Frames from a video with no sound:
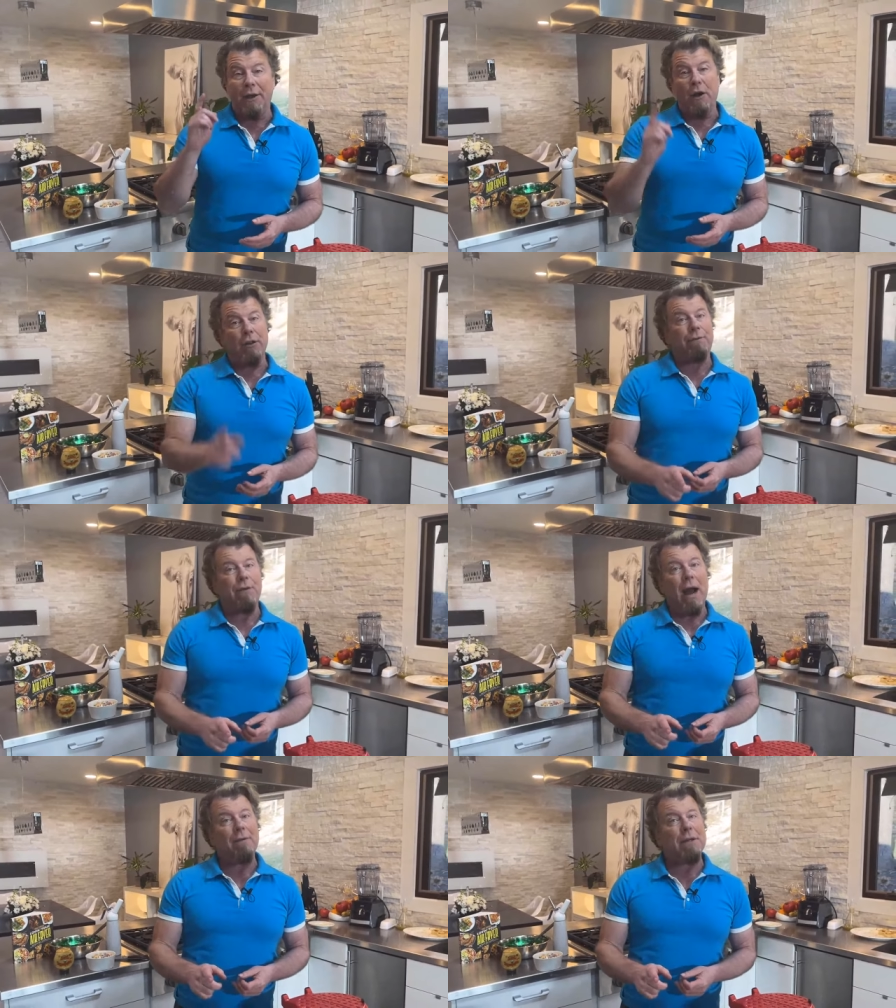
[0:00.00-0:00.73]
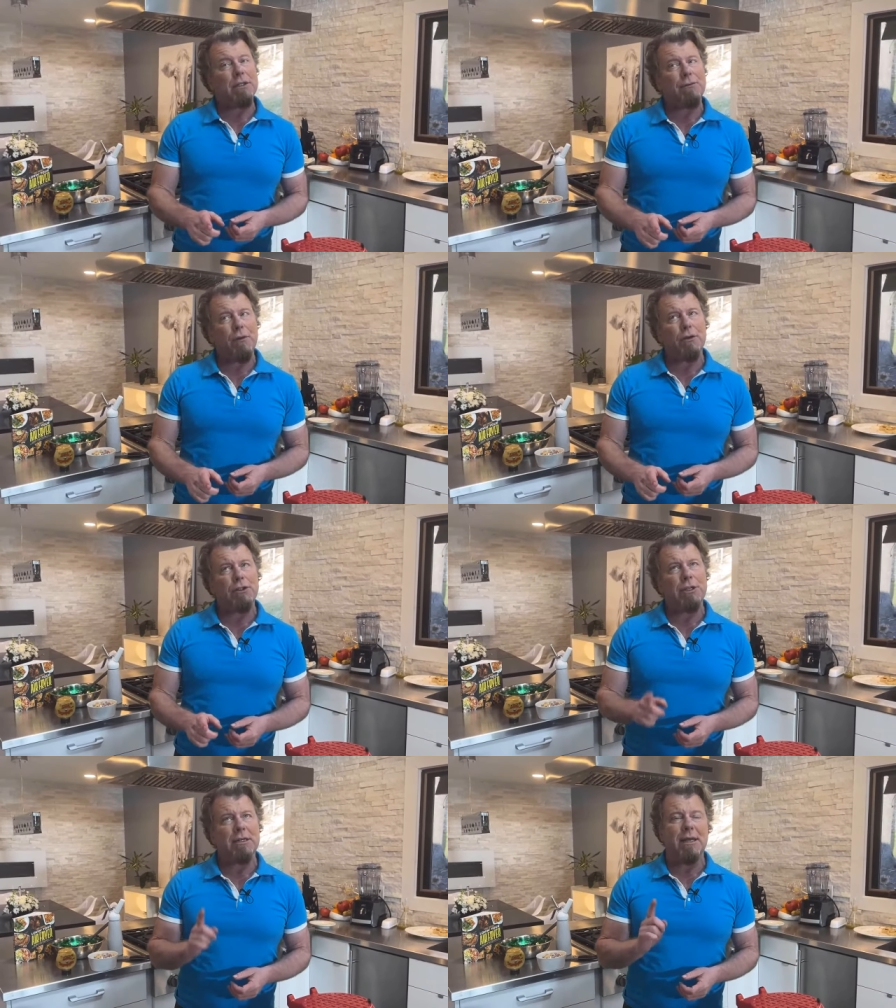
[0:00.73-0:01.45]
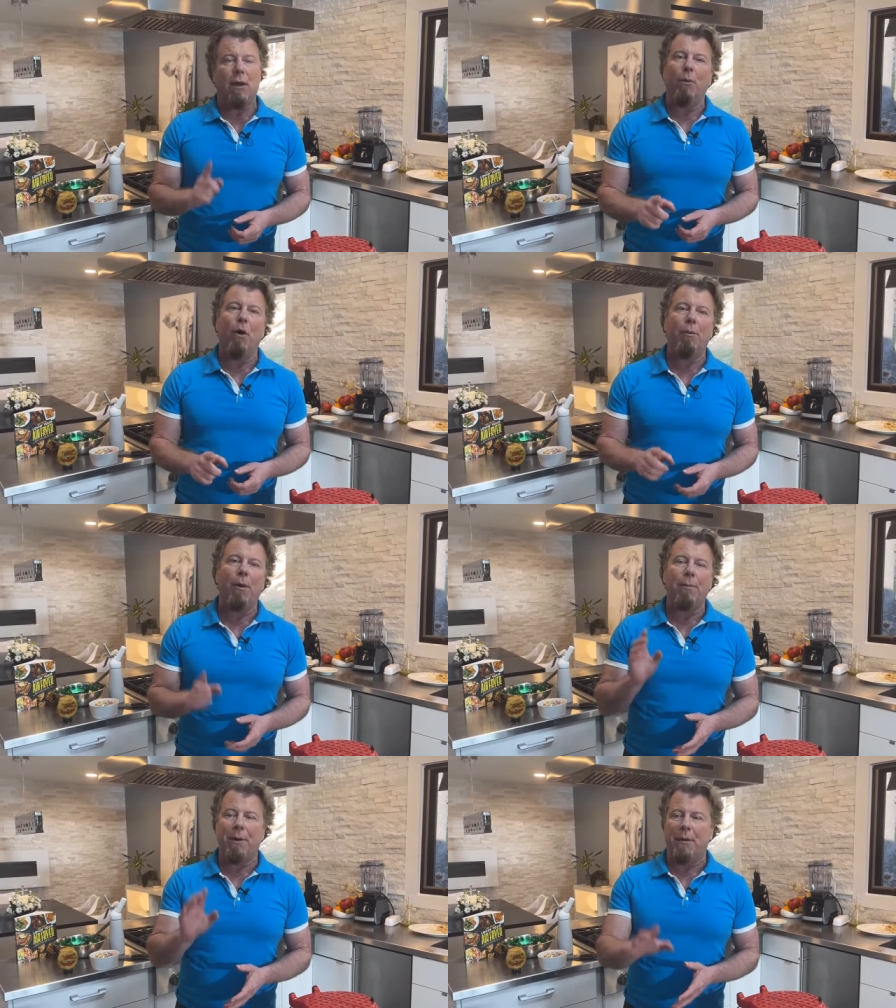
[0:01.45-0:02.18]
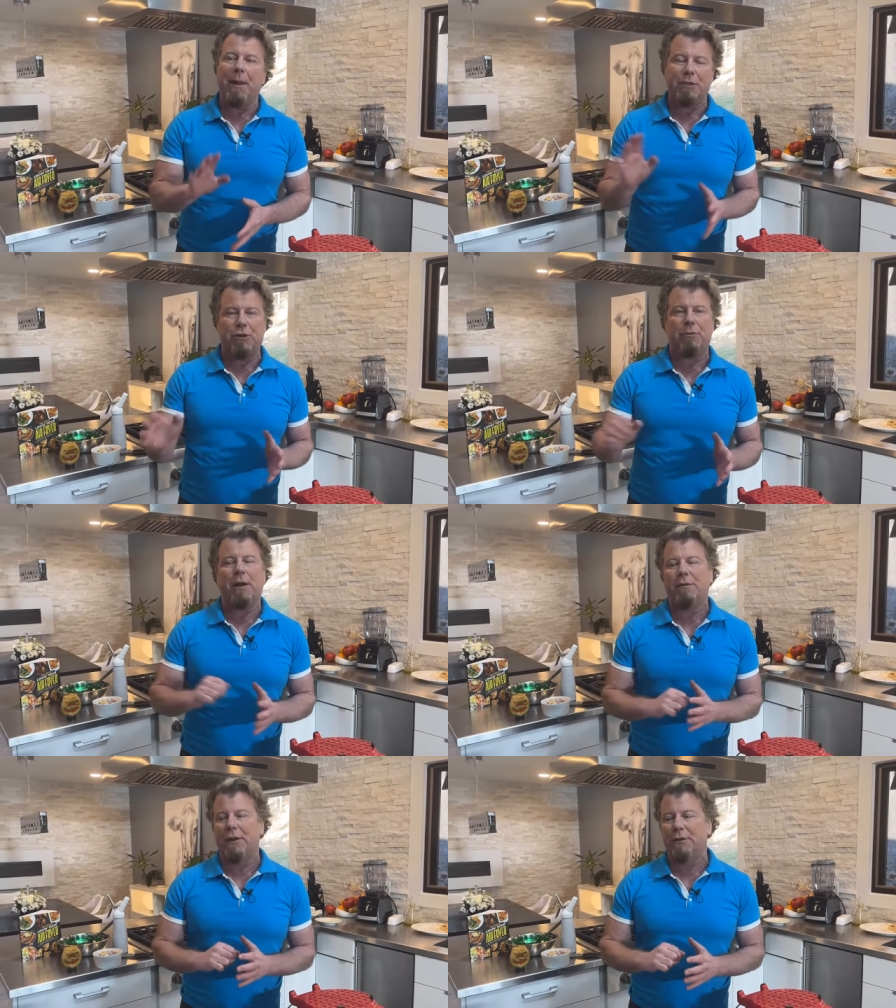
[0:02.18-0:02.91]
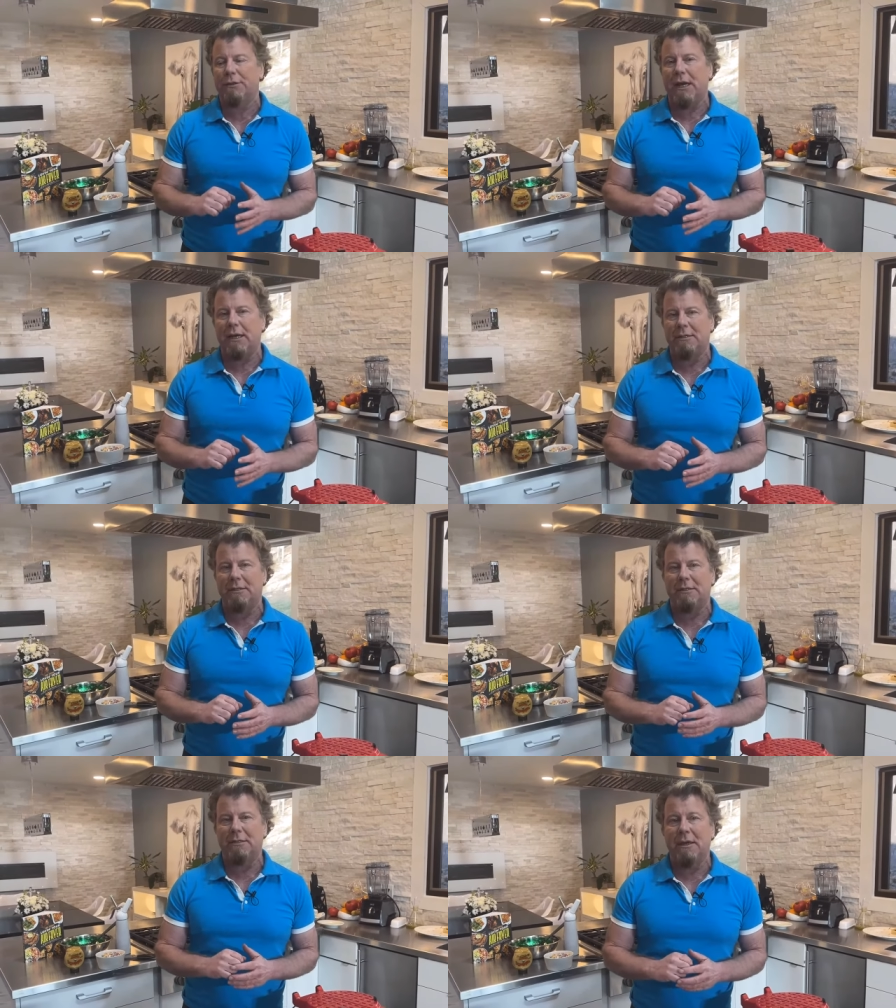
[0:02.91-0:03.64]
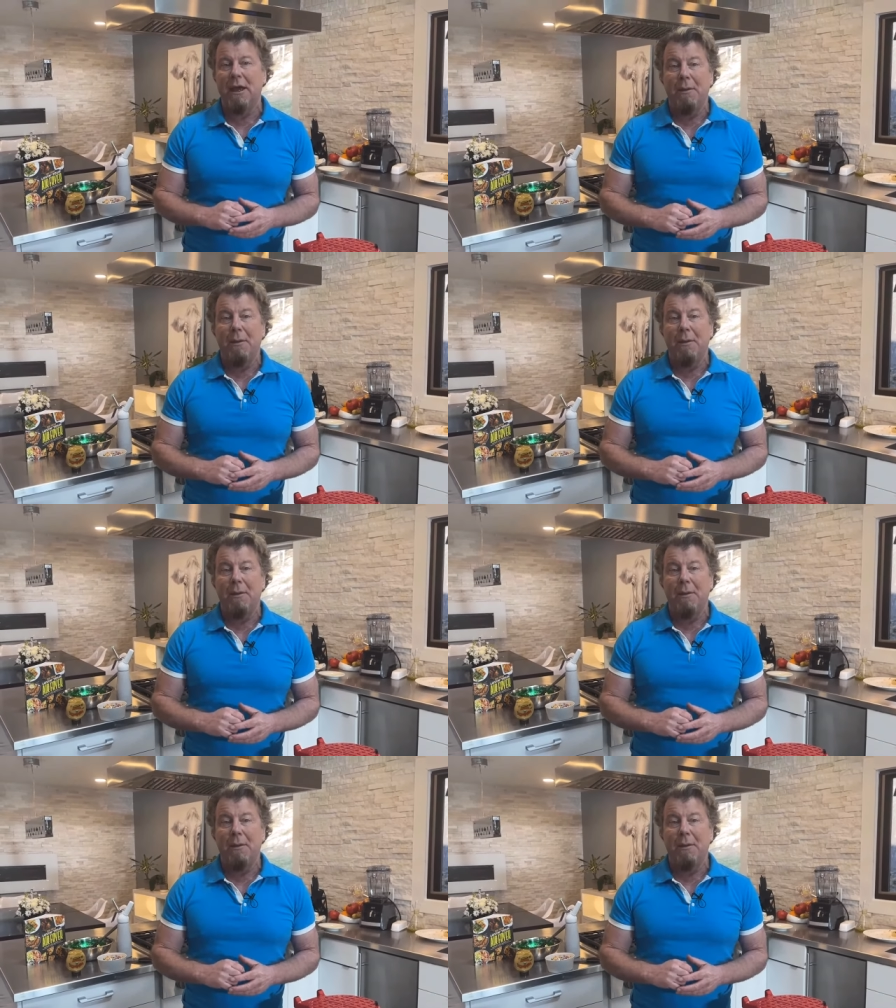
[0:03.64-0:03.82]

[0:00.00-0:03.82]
I know the five inch version is at Walmart, but I'm not sure about the other sizes.